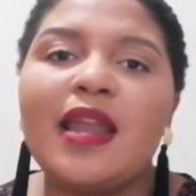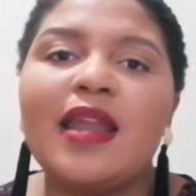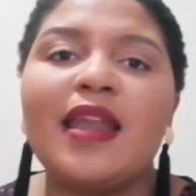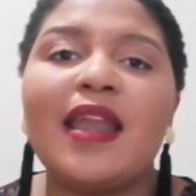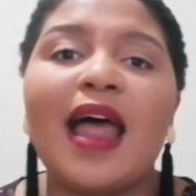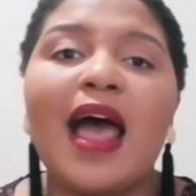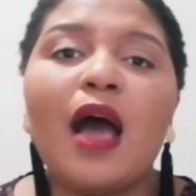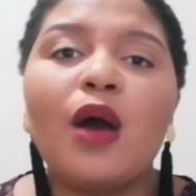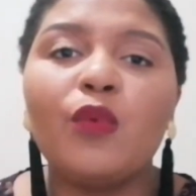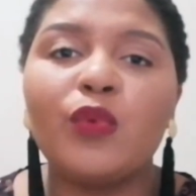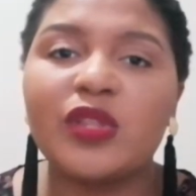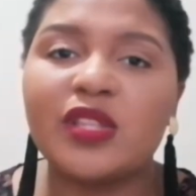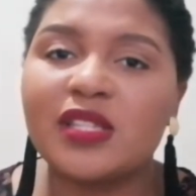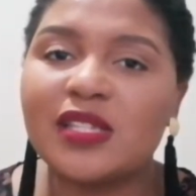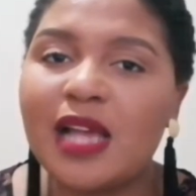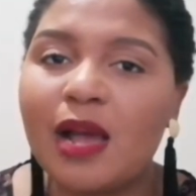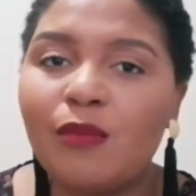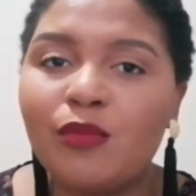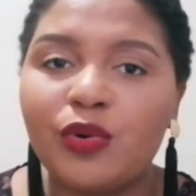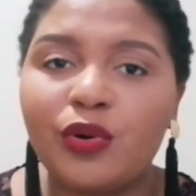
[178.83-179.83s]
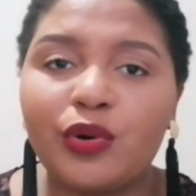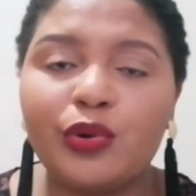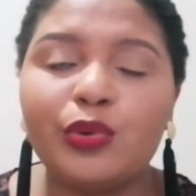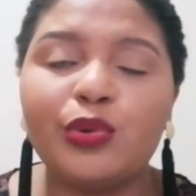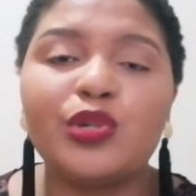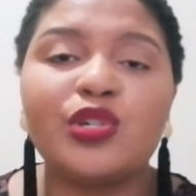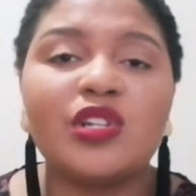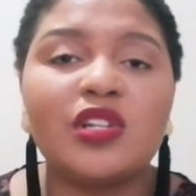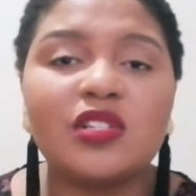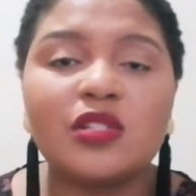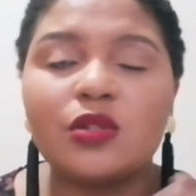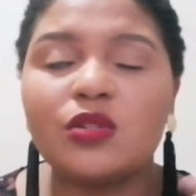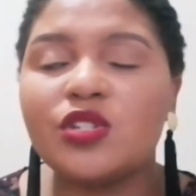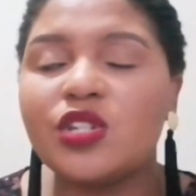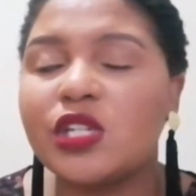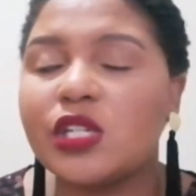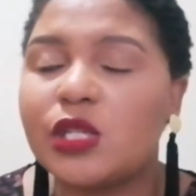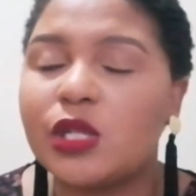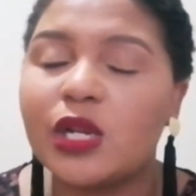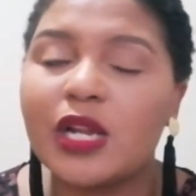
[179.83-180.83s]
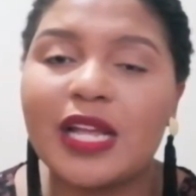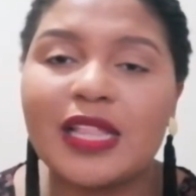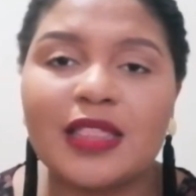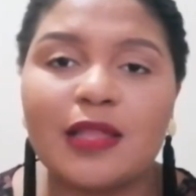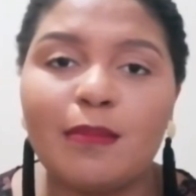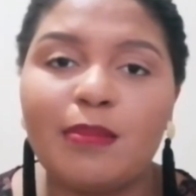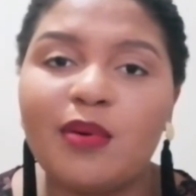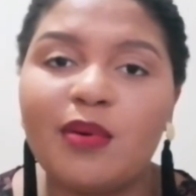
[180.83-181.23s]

Now with some recruiters, they'll just look at the